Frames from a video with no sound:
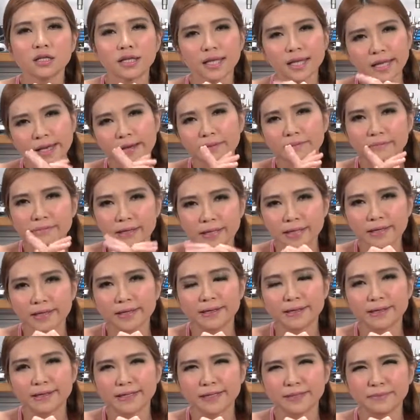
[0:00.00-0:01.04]
they can
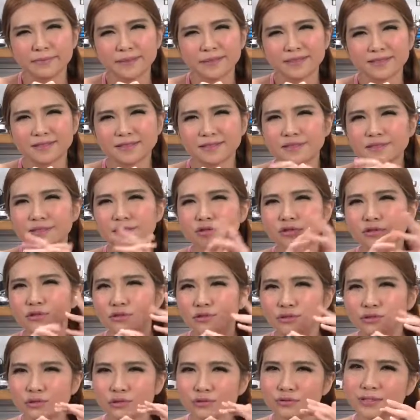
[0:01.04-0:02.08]
be a bit
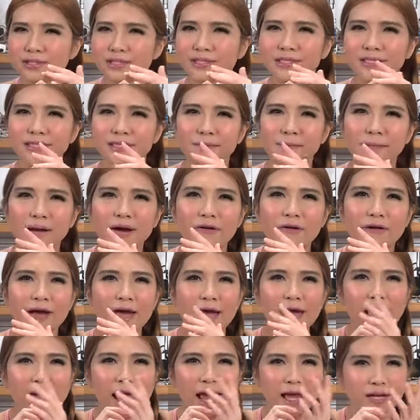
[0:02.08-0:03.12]
snooty
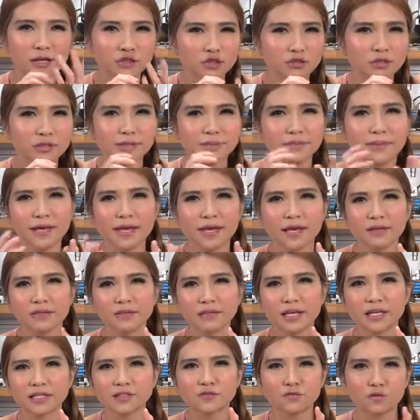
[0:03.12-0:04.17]
about actually making
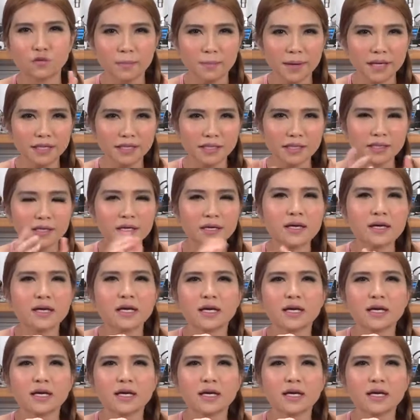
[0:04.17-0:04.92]
things for money.